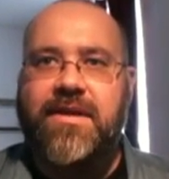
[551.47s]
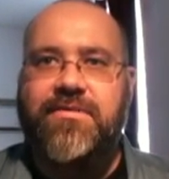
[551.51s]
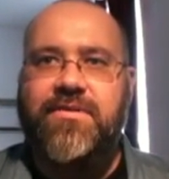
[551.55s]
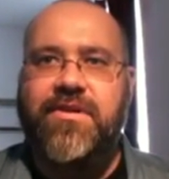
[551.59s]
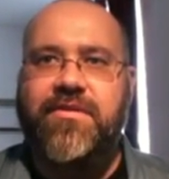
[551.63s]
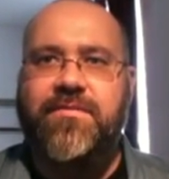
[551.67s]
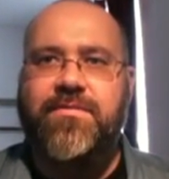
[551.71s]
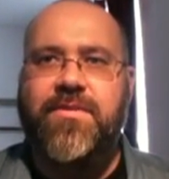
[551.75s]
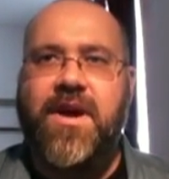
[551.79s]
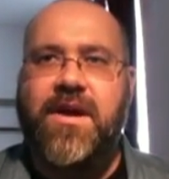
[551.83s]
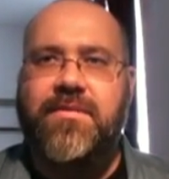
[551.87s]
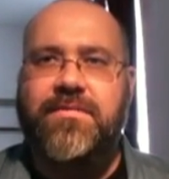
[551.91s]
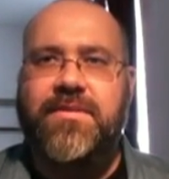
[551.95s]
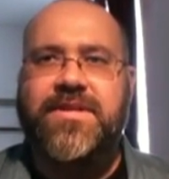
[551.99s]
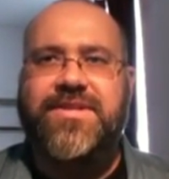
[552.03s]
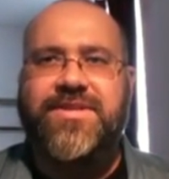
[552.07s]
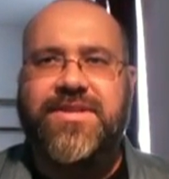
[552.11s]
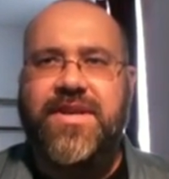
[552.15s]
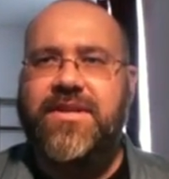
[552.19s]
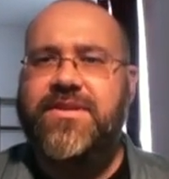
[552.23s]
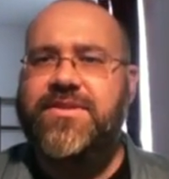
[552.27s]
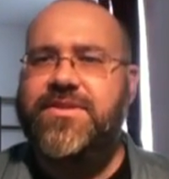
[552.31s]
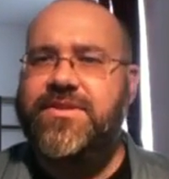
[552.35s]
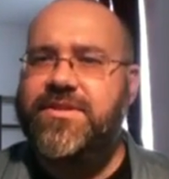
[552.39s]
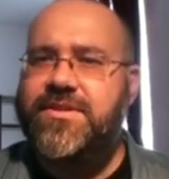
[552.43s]
I would have probably
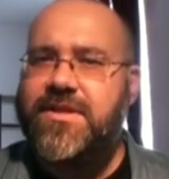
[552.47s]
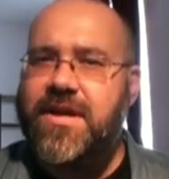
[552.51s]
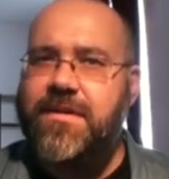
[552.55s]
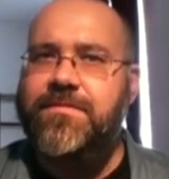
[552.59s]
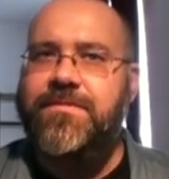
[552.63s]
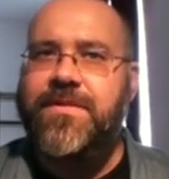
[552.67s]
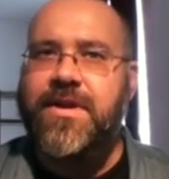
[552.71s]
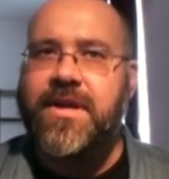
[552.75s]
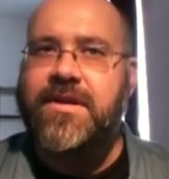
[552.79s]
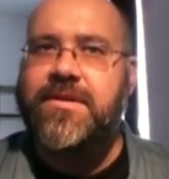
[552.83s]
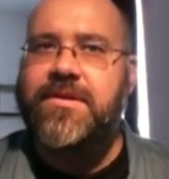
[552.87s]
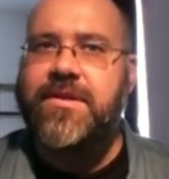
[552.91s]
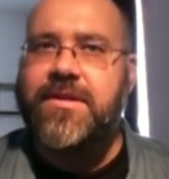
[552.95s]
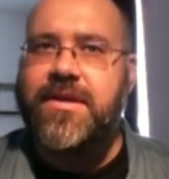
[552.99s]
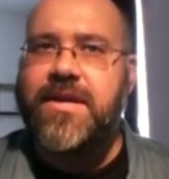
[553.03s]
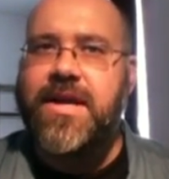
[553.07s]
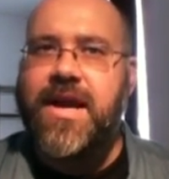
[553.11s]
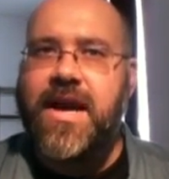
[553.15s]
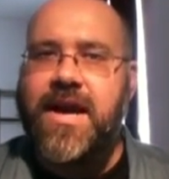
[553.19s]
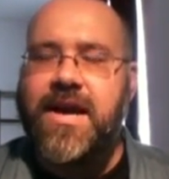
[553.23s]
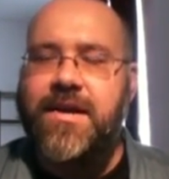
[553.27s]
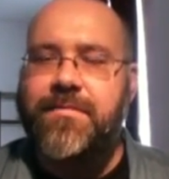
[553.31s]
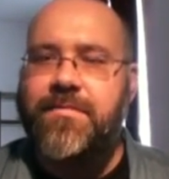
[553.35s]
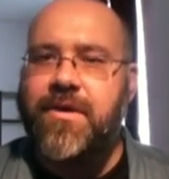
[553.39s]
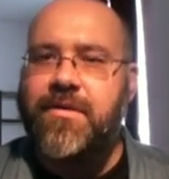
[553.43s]
said something to
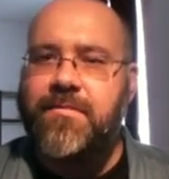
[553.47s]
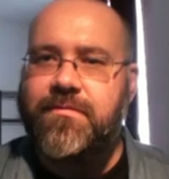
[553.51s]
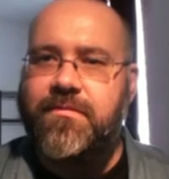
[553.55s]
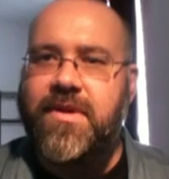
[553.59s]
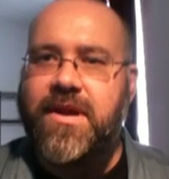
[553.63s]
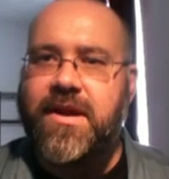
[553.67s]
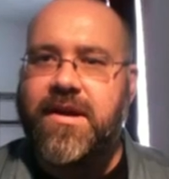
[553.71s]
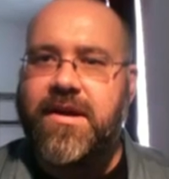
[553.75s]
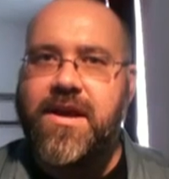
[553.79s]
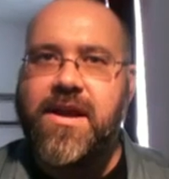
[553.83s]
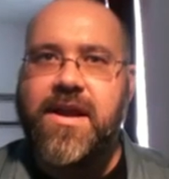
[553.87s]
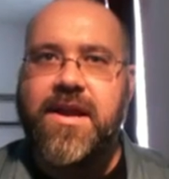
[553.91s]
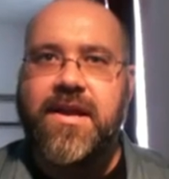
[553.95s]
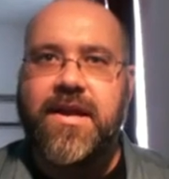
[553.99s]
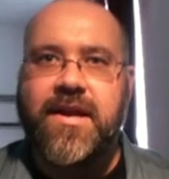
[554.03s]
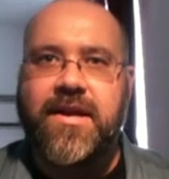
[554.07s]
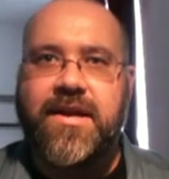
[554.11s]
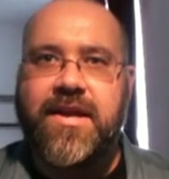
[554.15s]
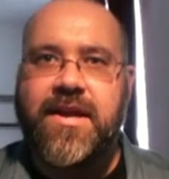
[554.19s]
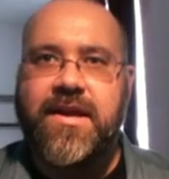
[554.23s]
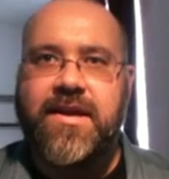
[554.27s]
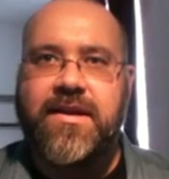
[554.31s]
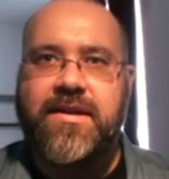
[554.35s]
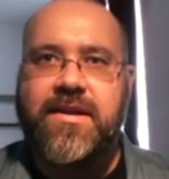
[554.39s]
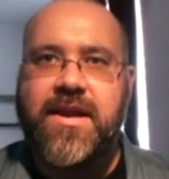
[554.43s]
the guy about marrying
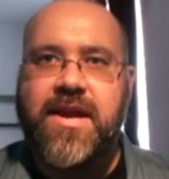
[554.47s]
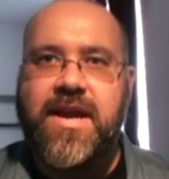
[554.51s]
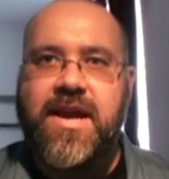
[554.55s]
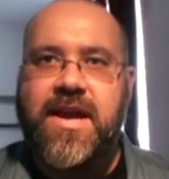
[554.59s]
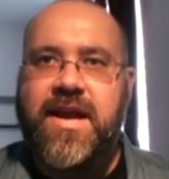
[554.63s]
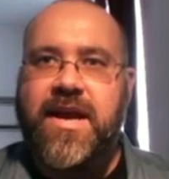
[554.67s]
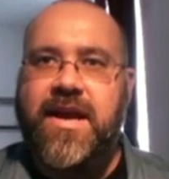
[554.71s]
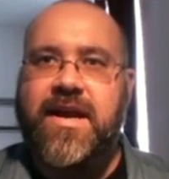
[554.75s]
a kid,